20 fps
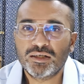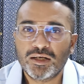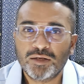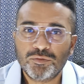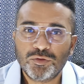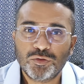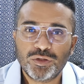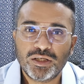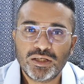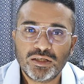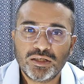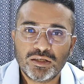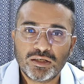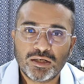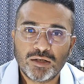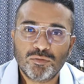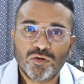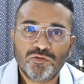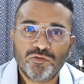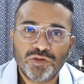I'm doing a
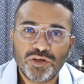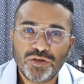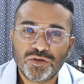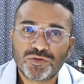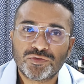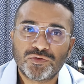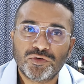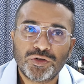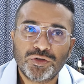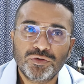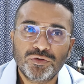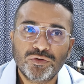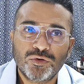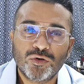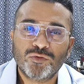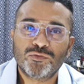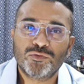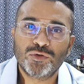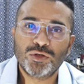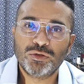couple of videos for you.
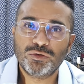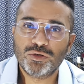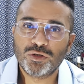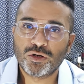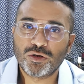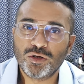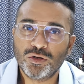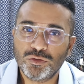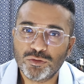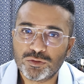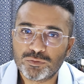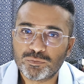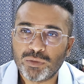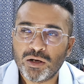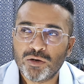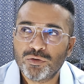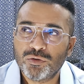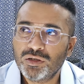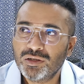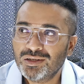Hopefully you're not gonna lose
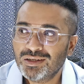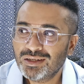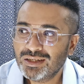power.